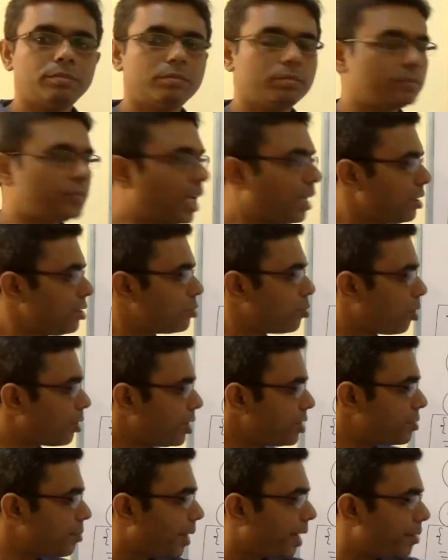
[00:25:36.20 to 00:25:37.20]
That is what
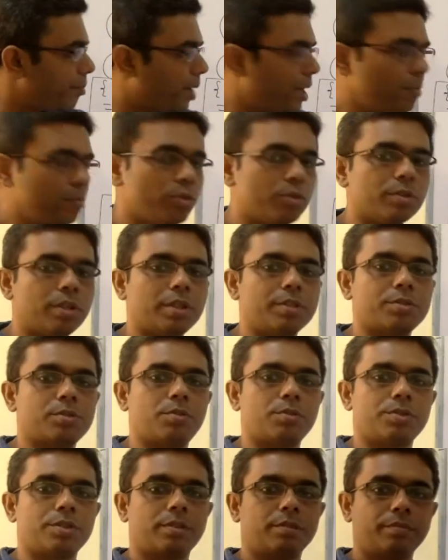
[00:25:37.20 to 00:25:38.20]
is meant by mutual
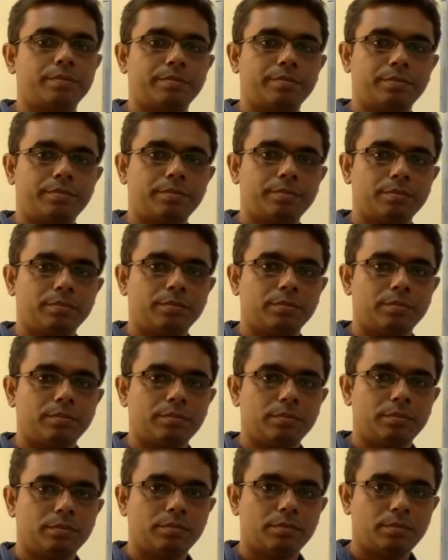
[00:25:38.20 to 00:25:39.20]
exclusion.
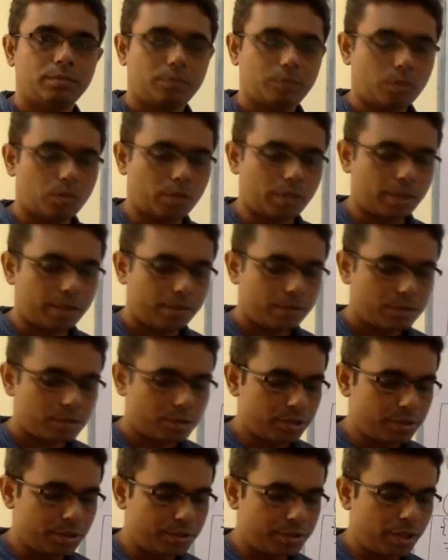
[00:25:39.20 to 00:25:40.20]
Okay. So
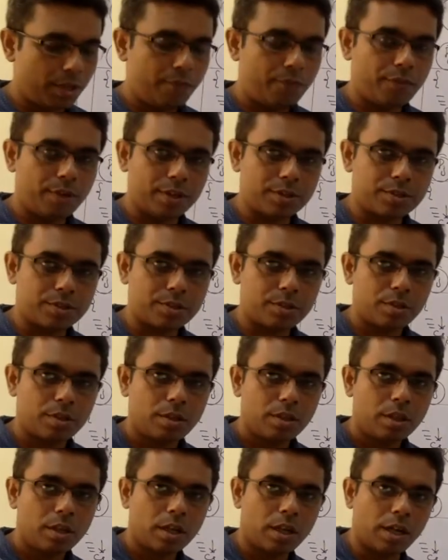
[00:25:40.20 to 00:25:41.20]
this is the first
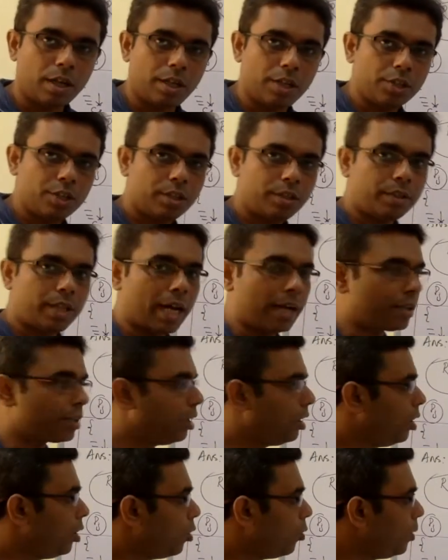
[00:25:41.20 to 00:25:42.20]
condition that
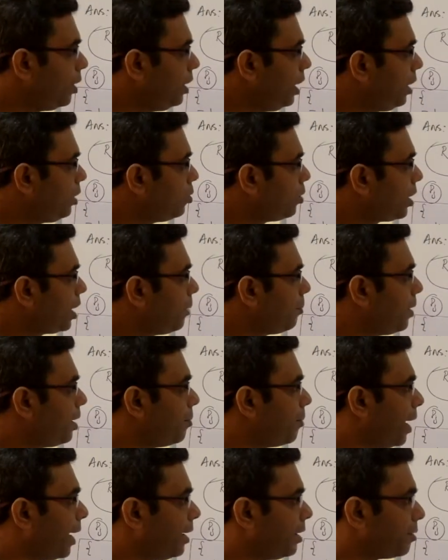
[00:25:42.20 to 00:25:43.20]
we need to keep in
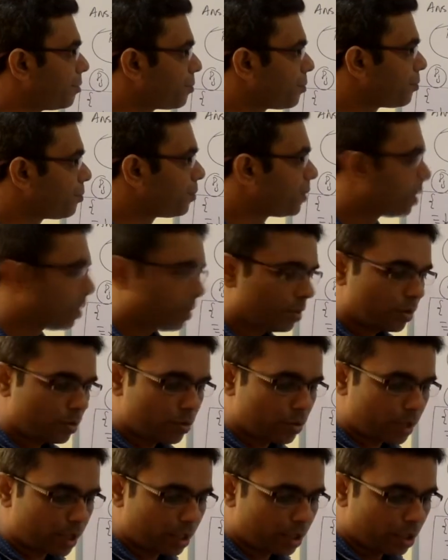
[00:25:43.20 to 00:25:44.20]
mind.
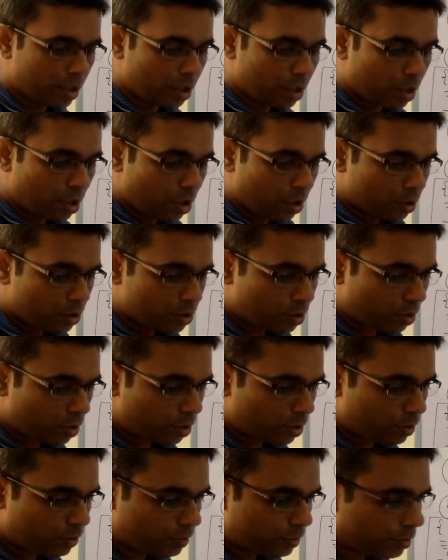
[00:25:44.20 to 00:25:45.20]
Okay.
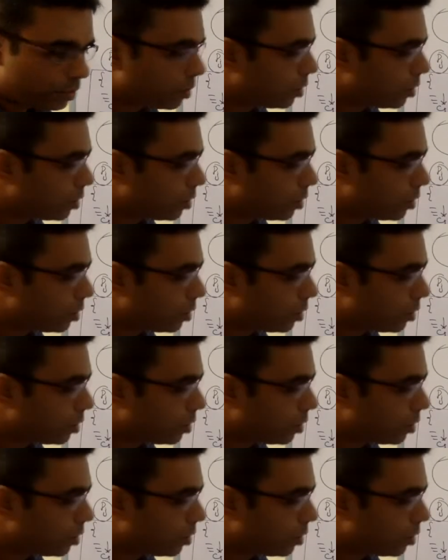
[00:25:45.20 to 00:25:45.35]
So